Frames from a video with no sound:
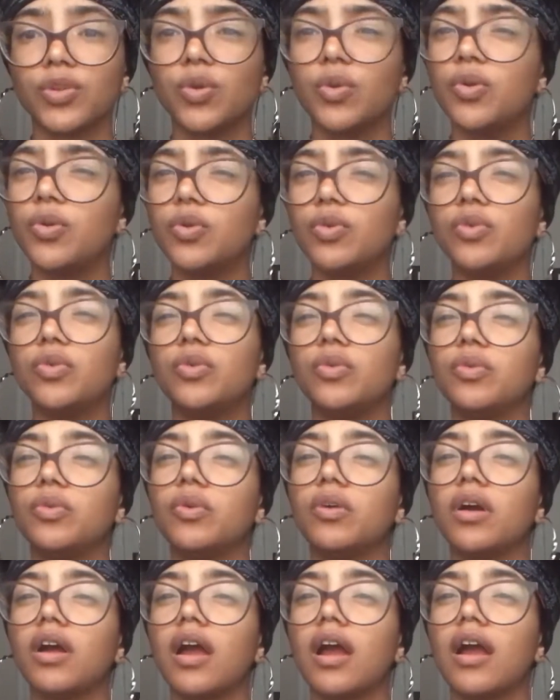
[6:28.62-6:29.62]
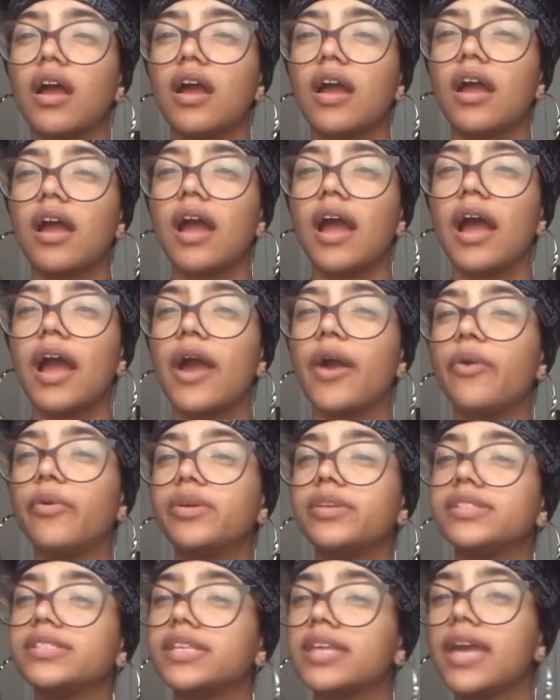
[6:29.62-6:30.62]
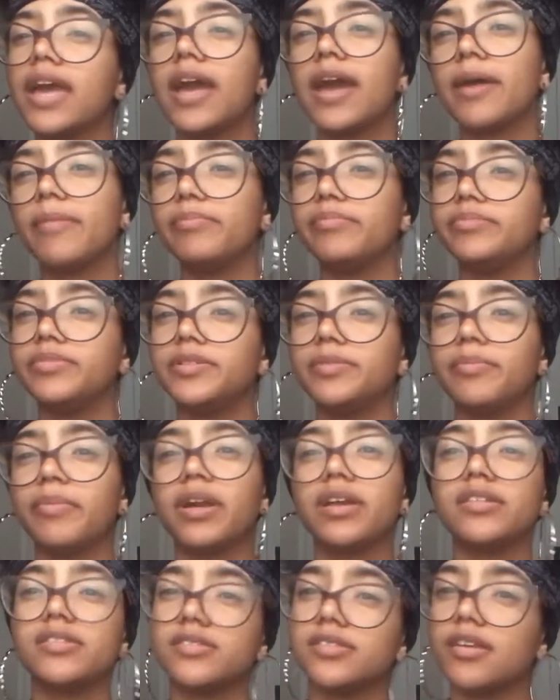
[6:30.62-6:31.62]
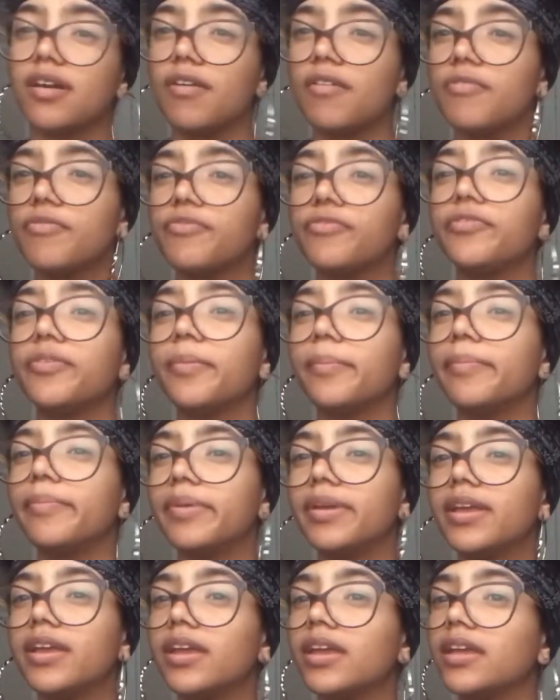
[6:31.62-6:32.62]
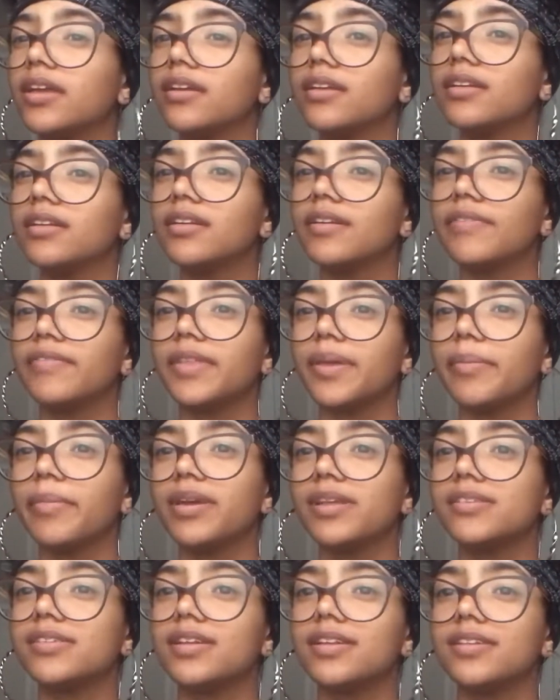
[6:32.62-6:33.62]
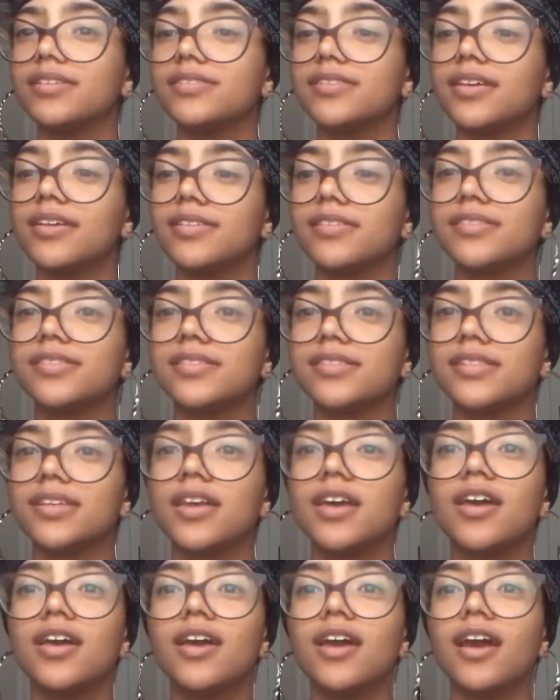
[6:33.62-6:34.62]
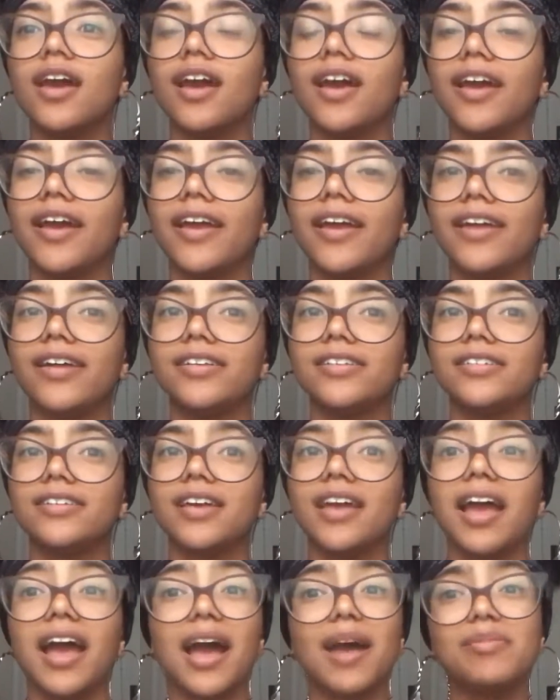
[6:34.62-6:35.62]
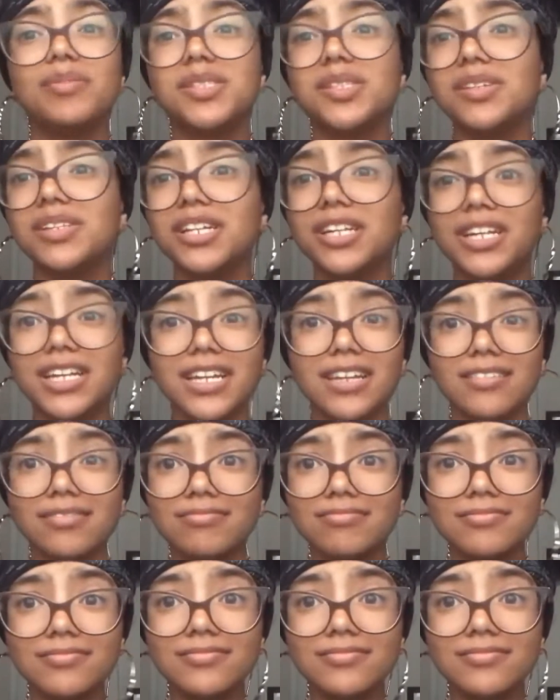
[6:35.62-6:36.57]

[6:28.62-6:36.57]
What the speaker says: who I always kept myself from being, if that makes any sense. And I'm still learning.